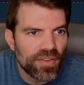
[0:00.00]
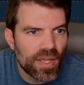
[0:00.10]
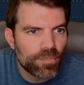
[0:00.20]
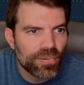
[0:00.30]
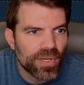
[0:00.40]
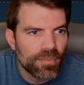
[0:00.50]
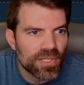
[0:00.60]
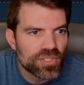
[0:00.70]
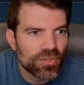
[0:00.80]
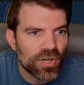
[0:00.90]
that pretty
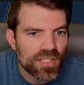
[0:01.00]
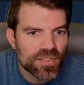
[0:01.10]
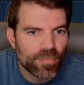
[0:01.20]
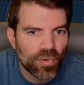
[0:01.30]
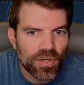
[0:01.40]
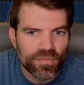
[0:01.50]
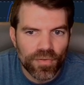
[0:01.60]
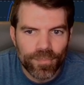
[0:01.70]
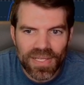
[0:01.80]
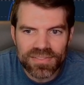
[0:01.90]
much across the board for
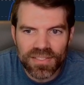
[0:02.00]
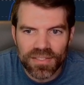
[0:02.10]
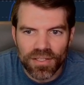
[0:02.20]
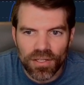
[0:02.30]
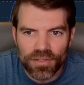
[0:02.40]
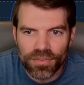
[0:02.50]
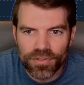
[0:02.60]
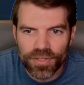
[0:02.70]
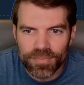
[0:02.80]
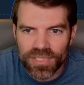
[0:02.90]
basically all of the
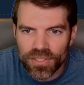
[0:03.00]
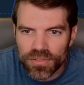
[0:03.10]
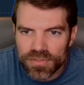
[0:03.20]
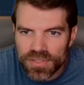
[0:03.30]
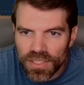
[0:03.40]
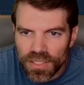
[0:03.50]
cryptos.